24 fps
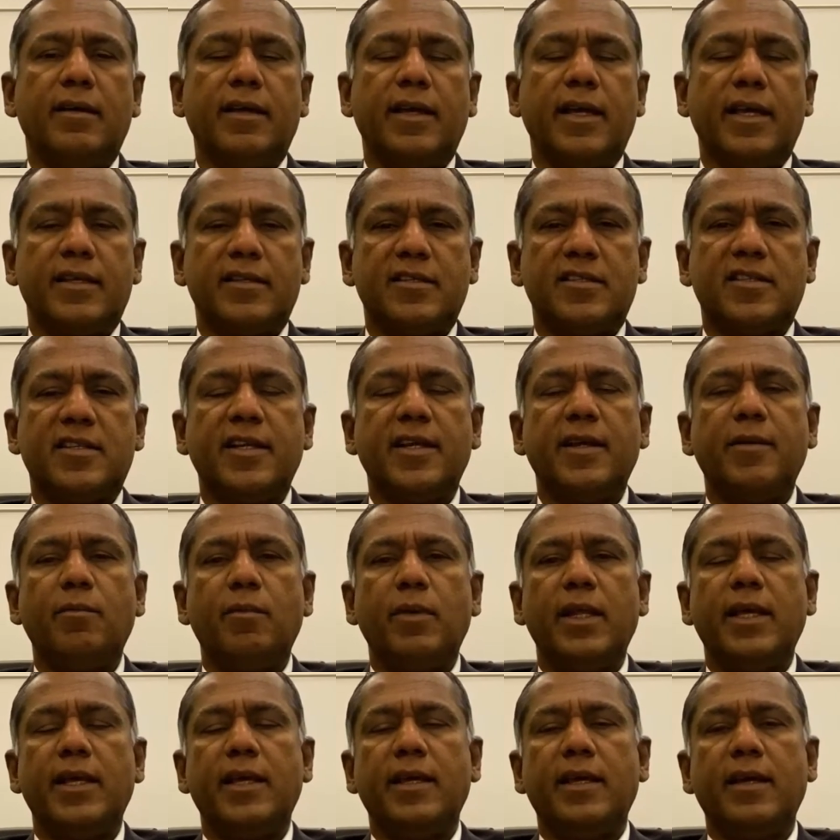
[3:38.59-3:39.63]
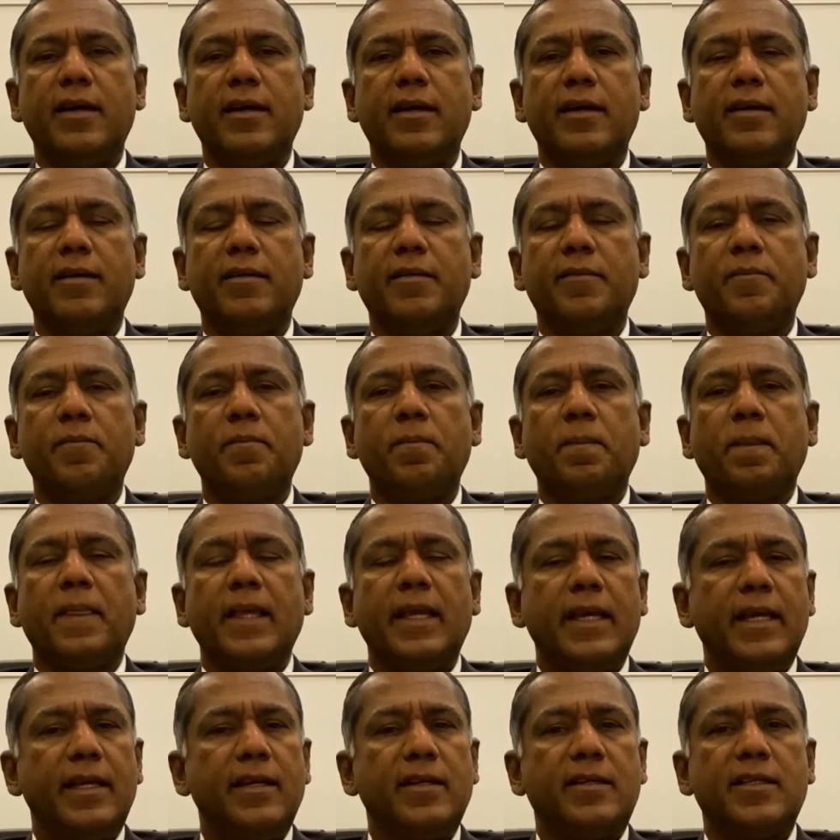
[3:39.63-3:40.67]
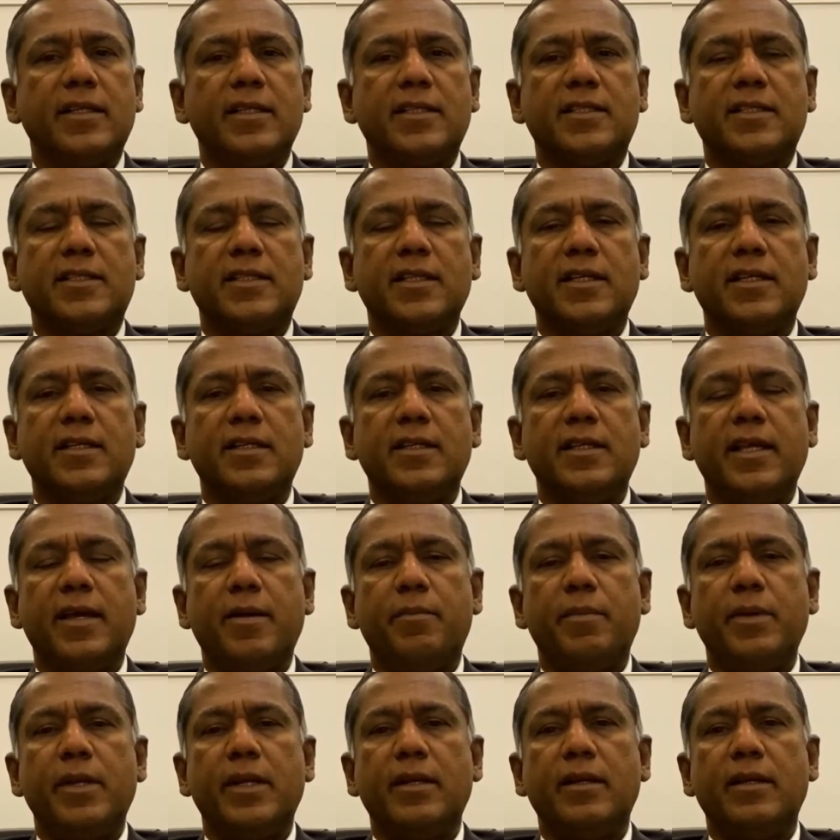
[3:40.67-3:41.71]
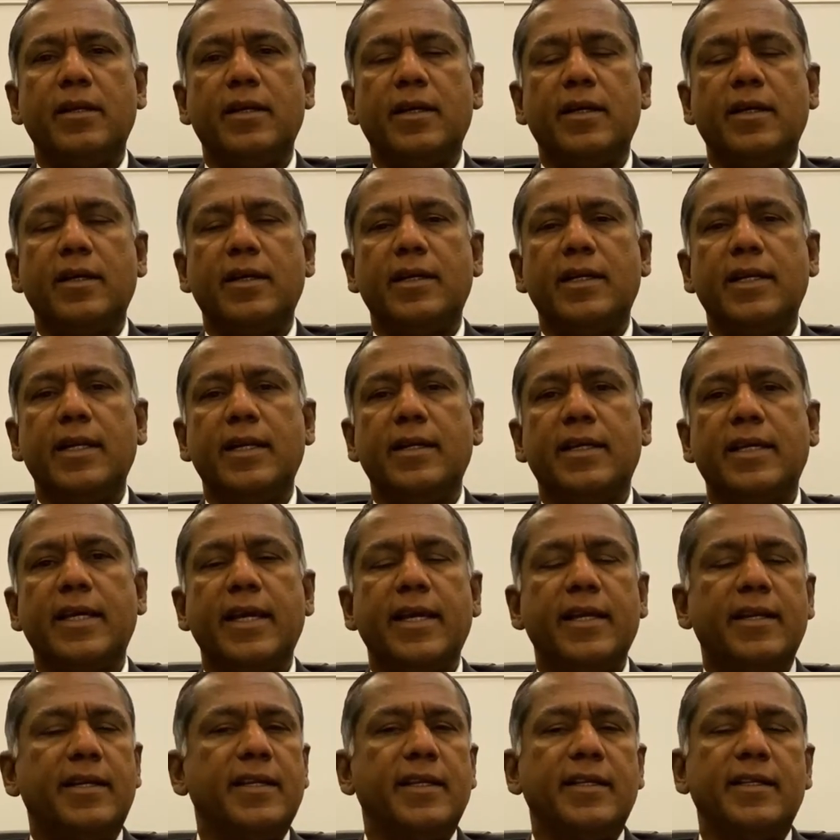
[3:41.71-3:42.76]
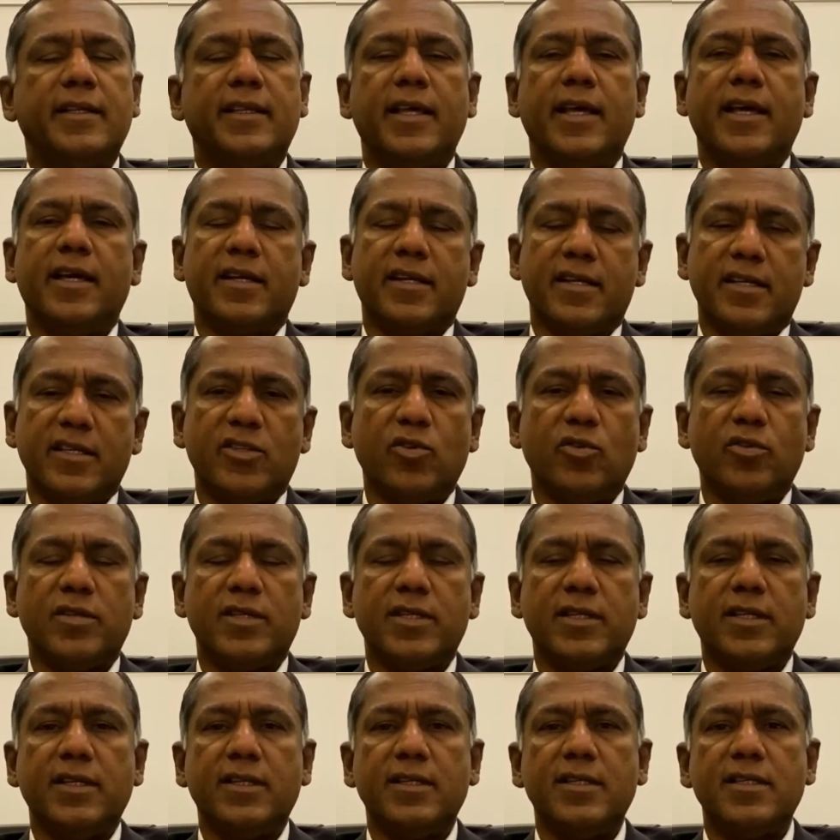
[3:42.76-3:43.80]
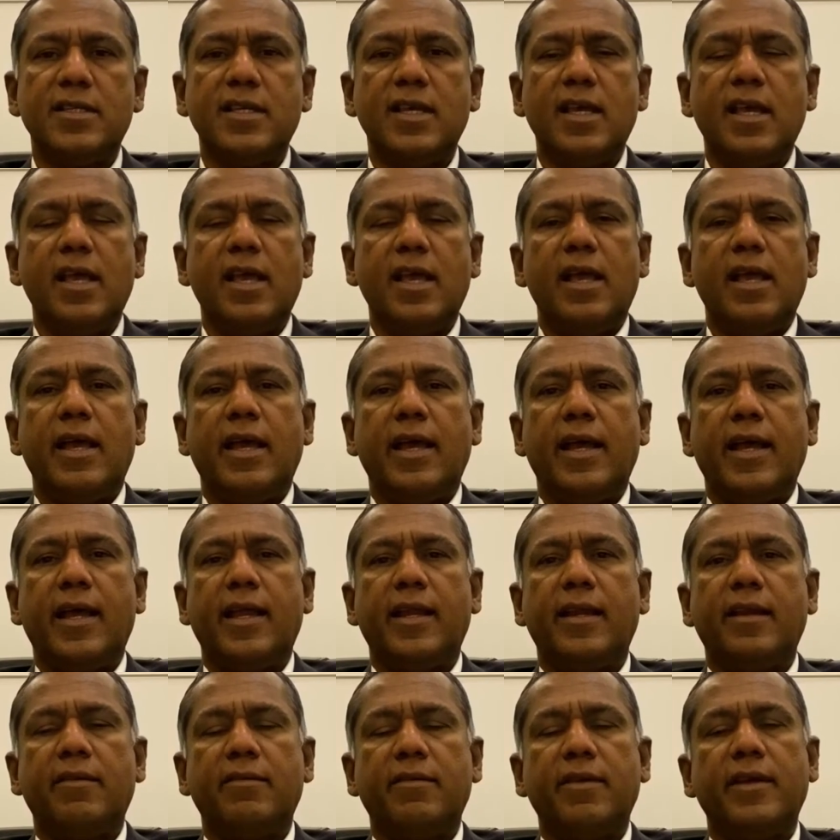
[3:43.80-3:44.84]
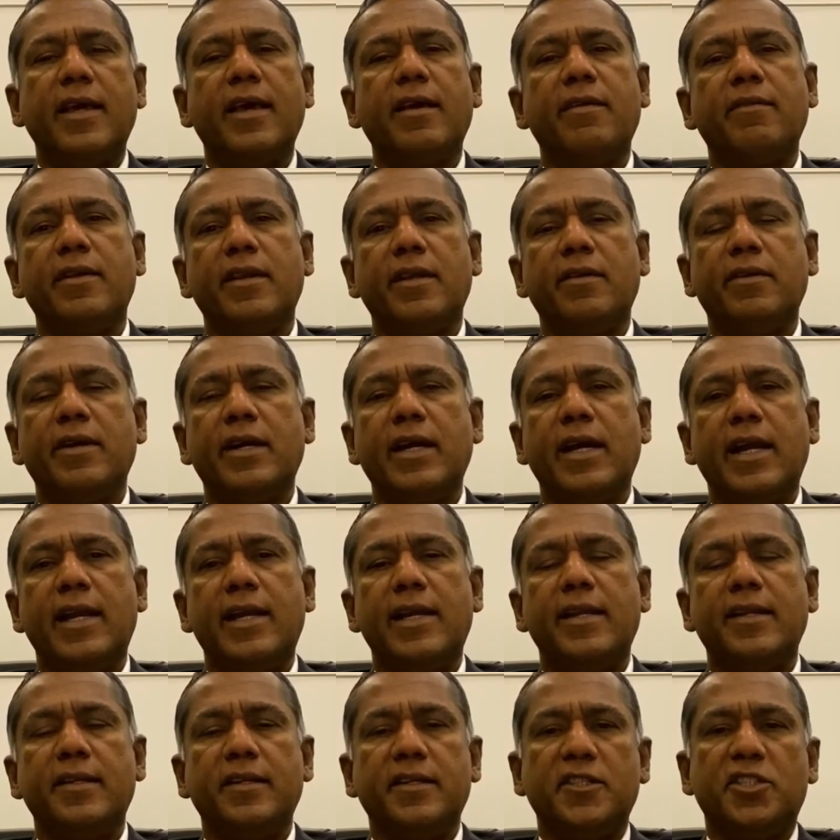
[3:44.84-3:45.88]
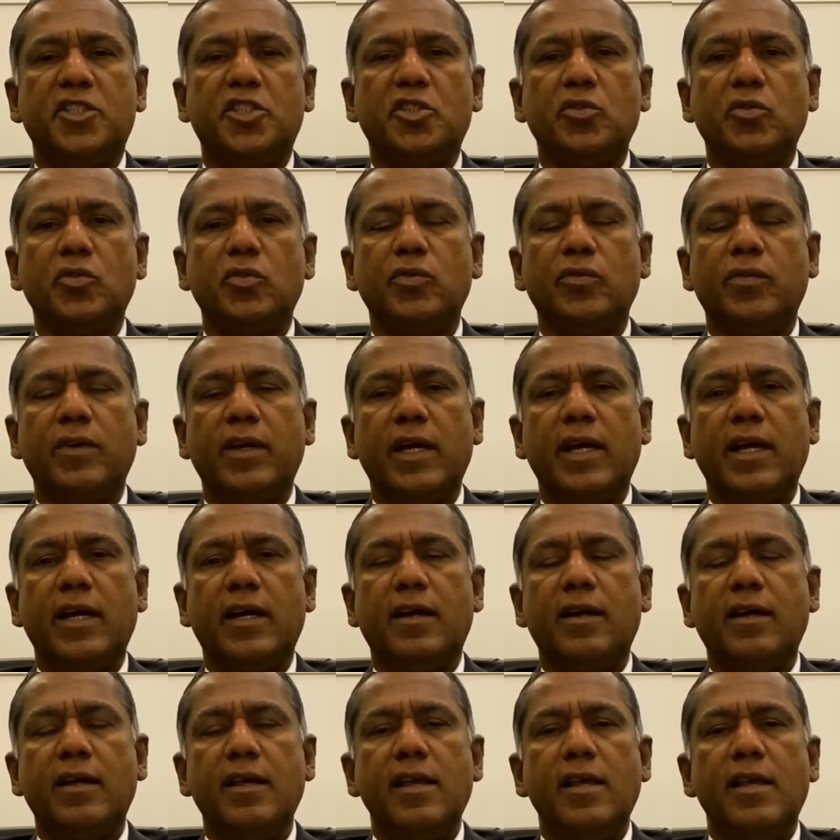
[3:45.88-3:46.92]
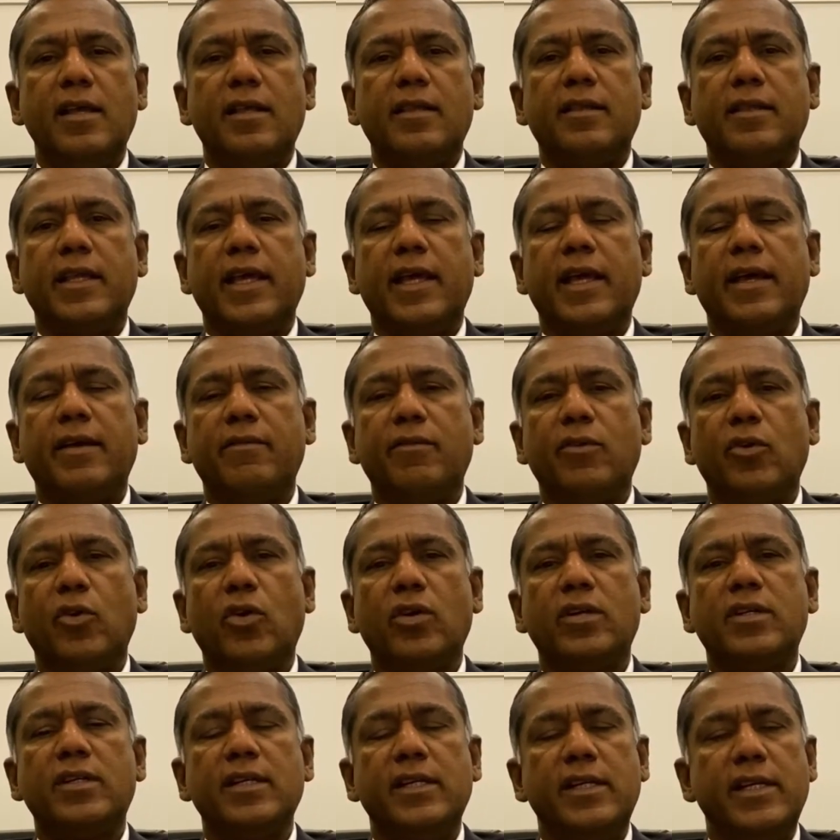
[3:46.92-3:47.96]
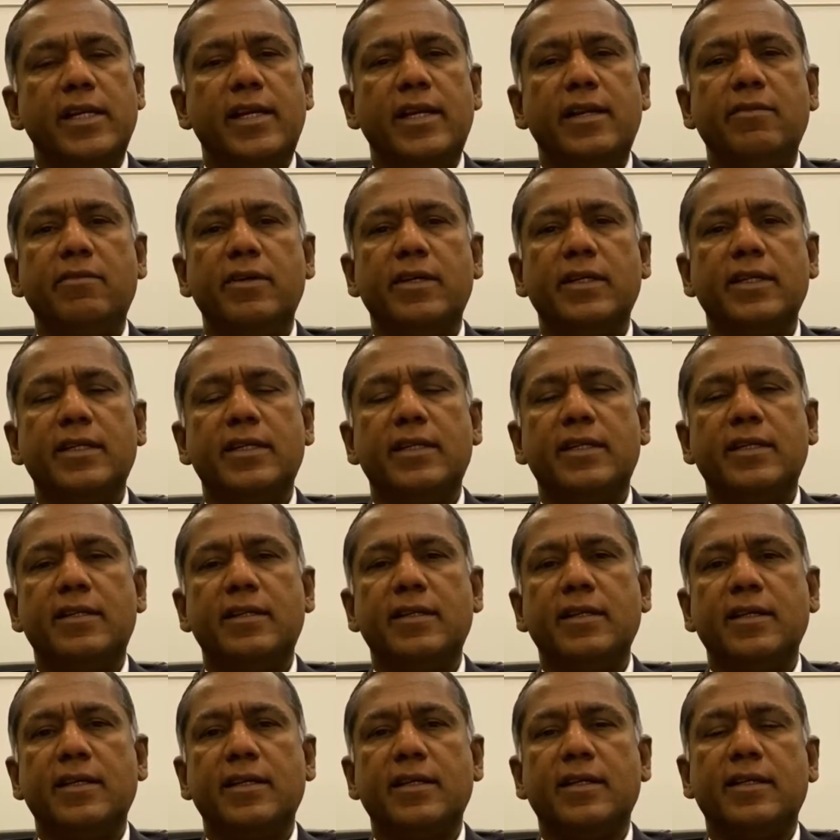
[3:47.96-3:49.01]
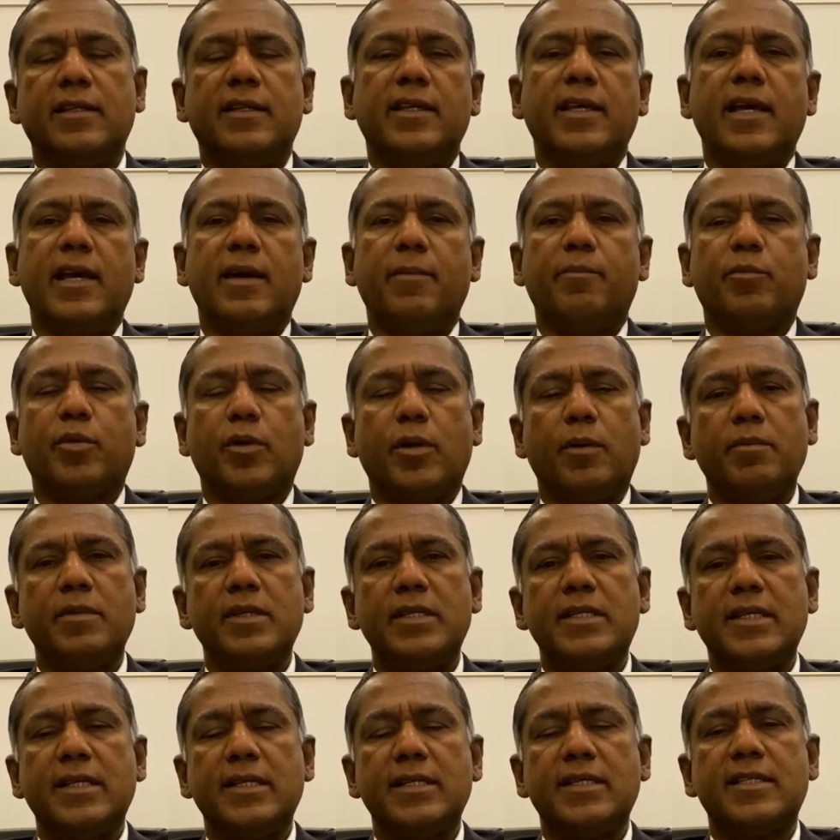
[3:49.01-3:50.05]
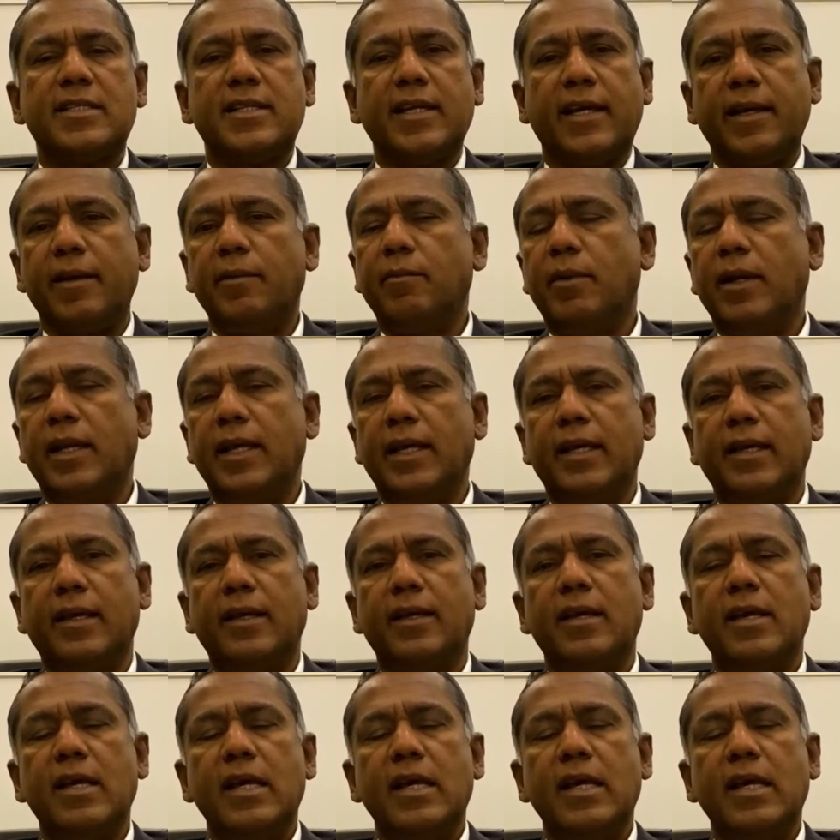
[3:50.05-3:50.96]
extremely interested, they have been dedicating their resources, and we have never had an issue where they have not delivered their promises timely.